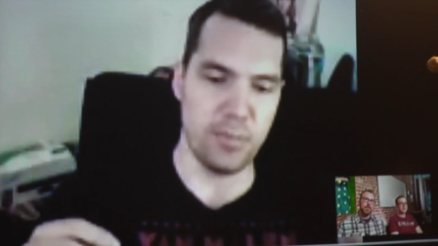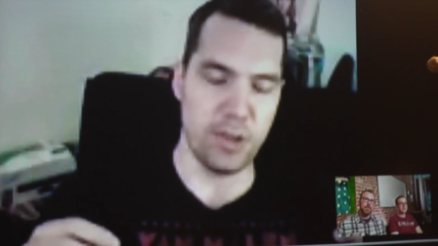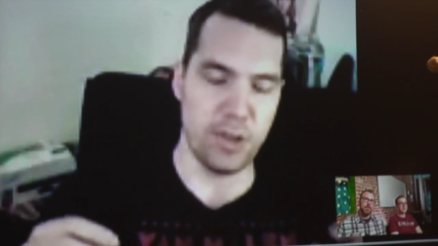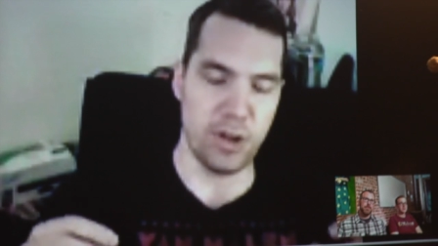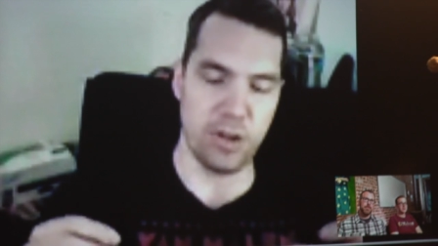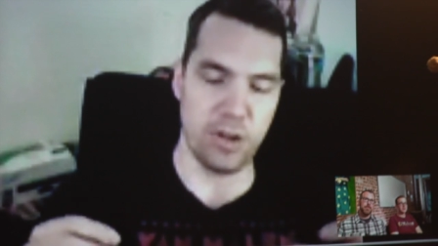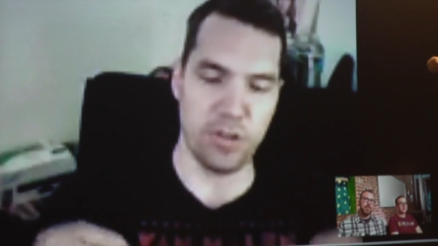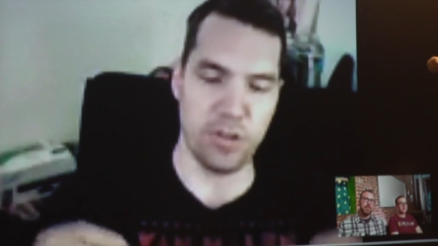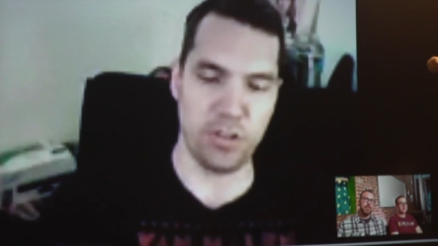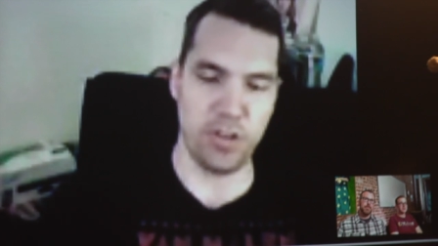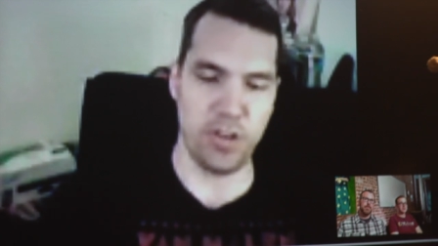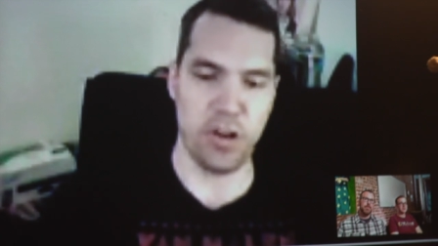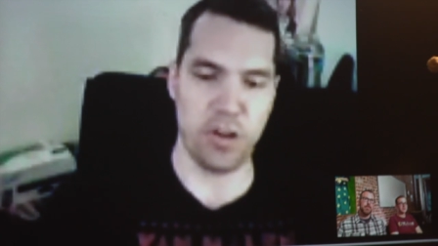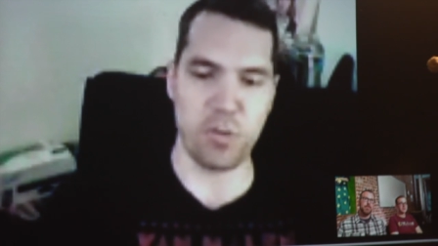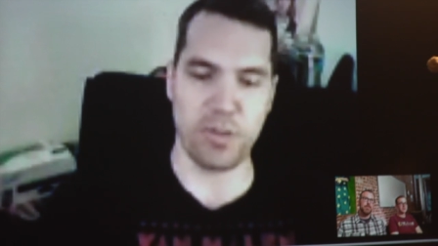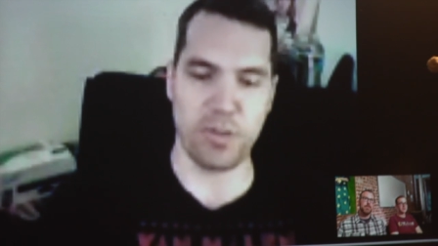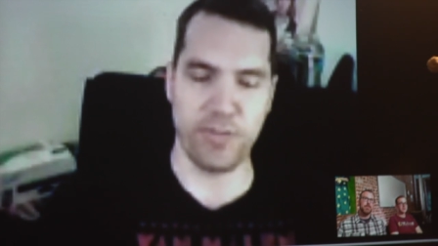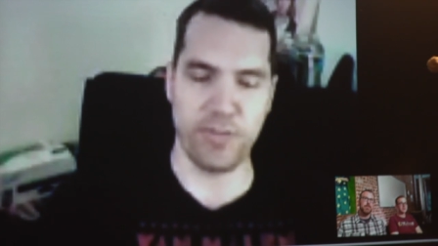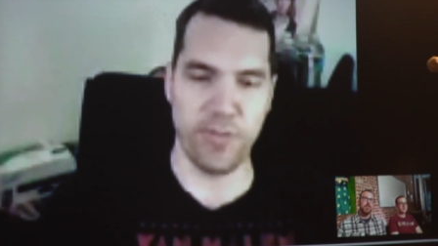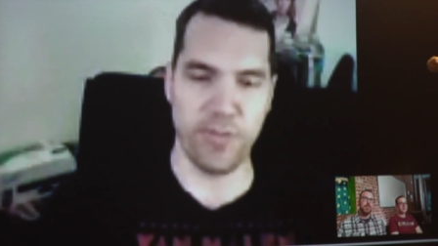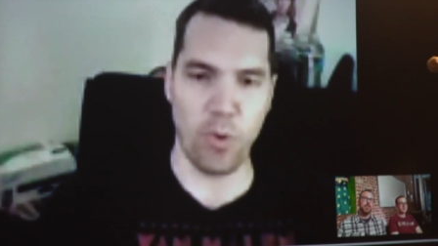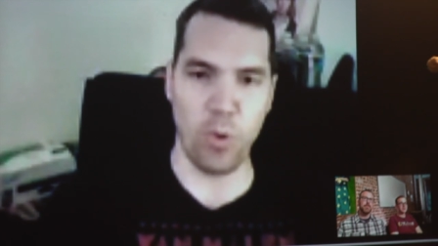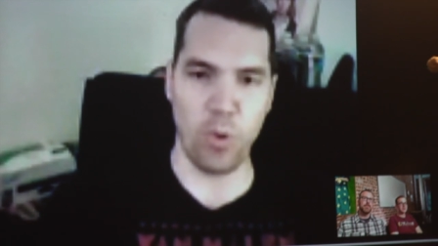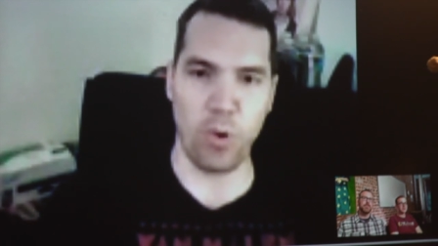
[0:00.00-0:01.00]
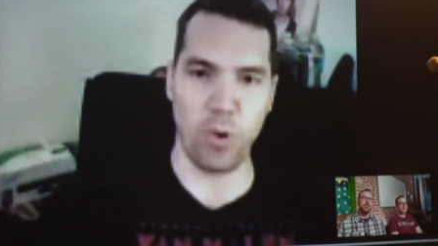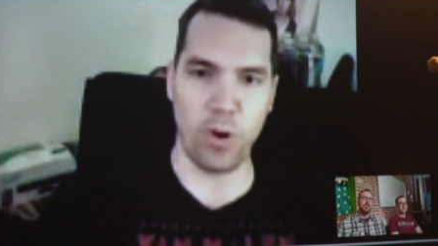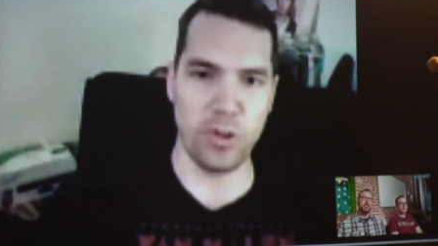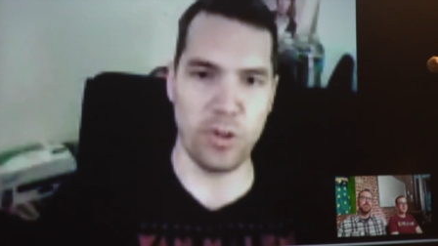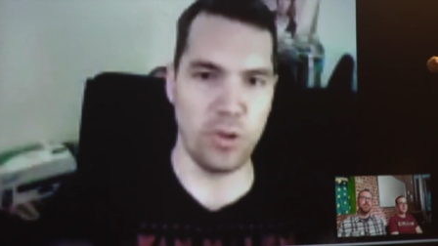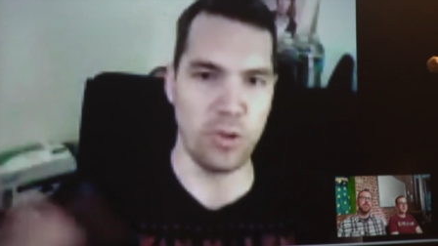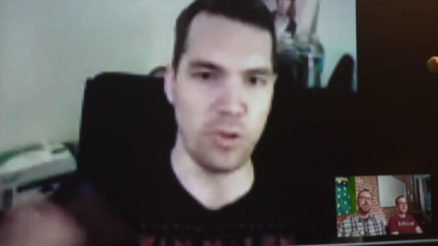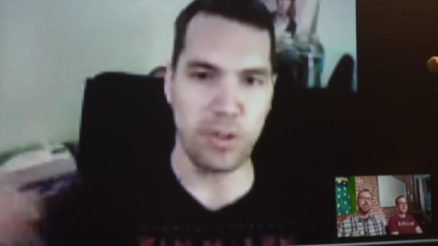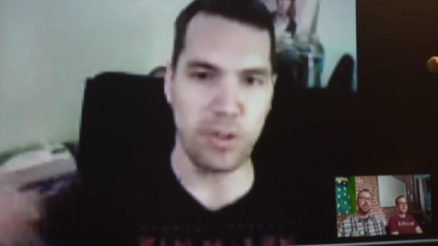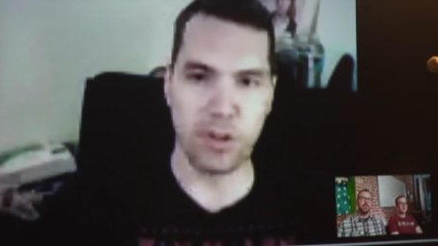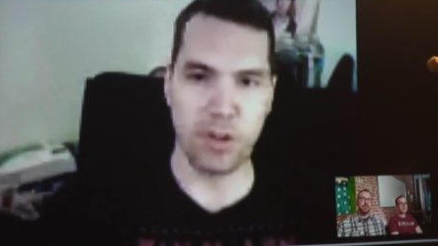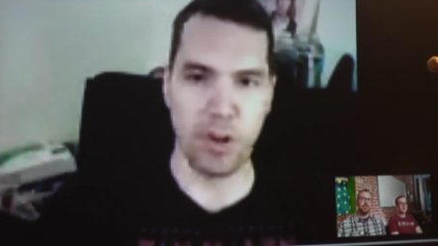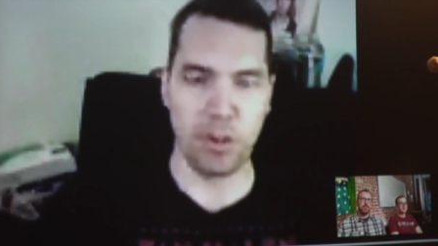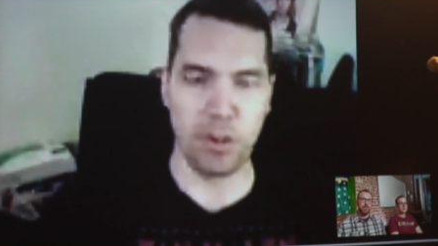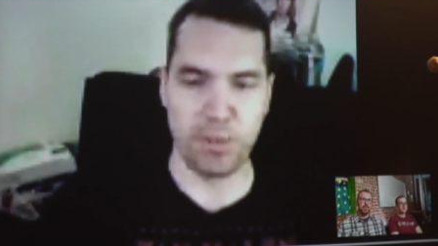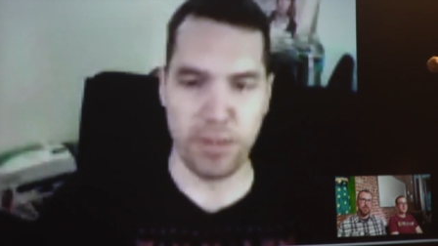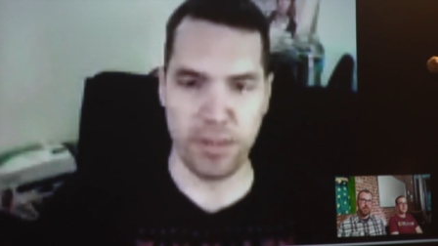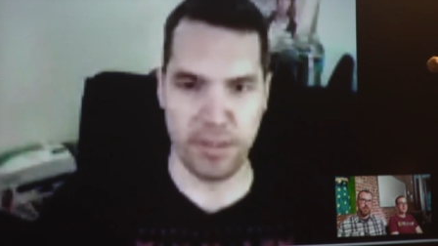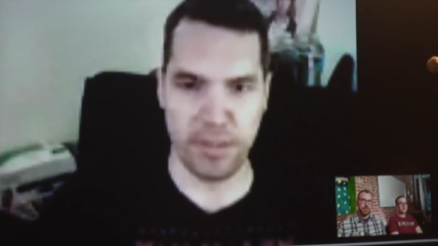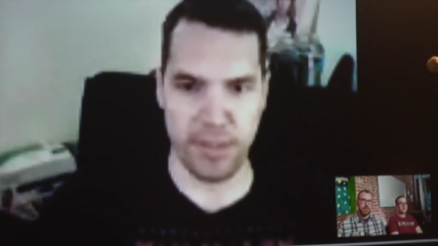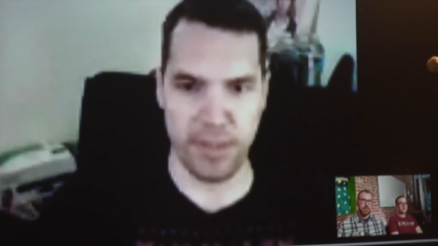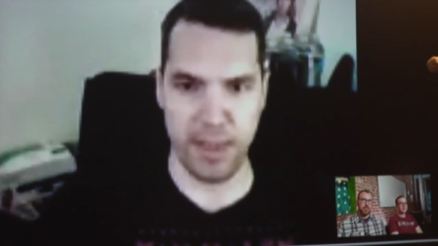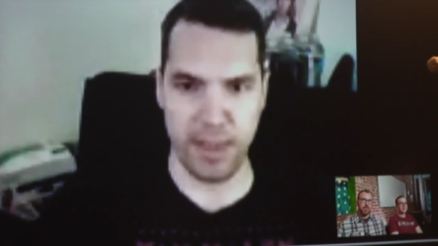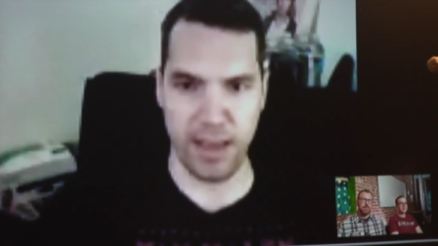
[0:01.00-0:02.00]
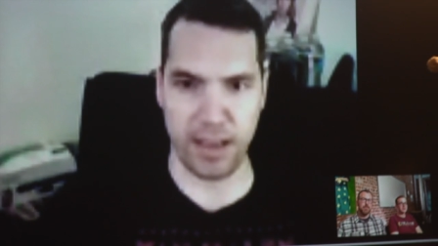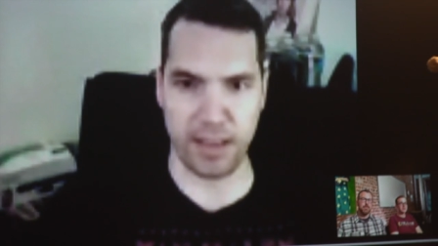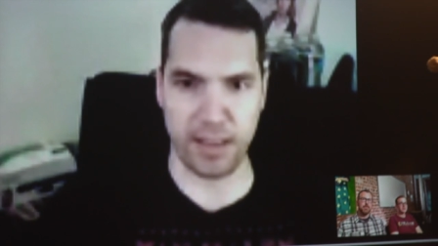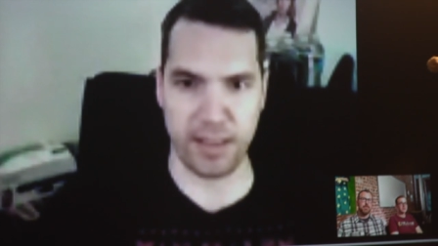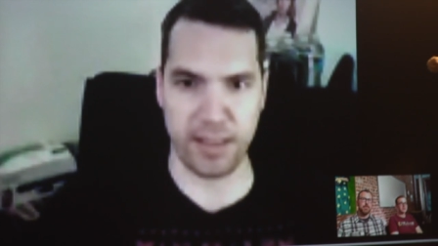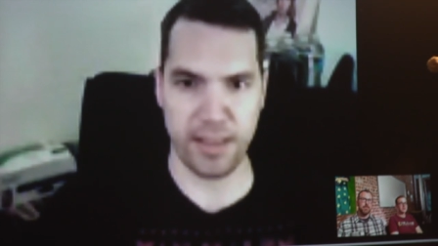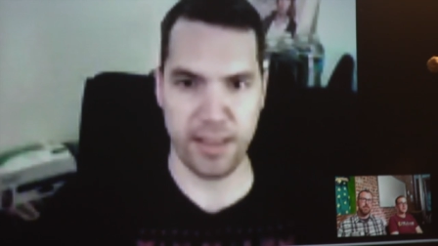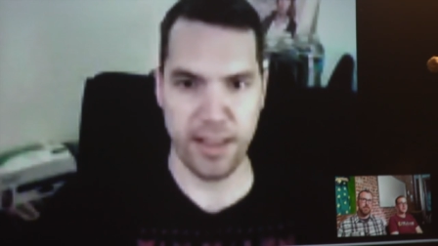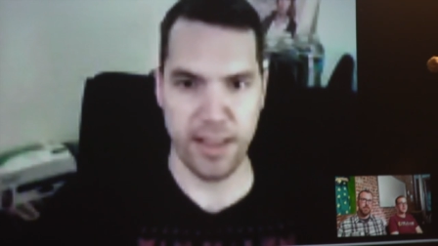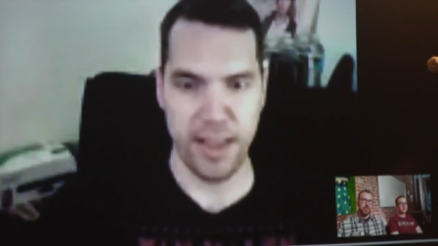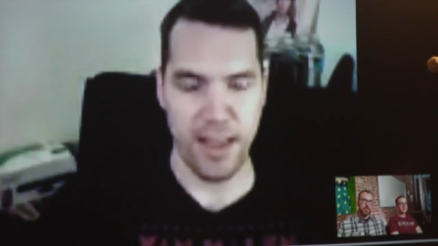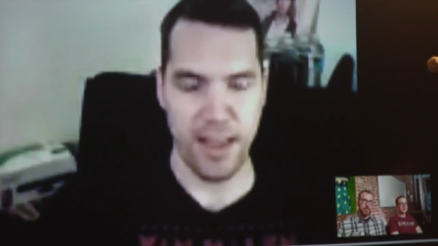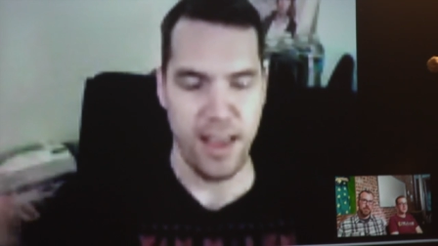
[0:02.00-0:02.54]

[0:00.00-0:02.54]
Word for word: you know, you start with four and you only go up to six.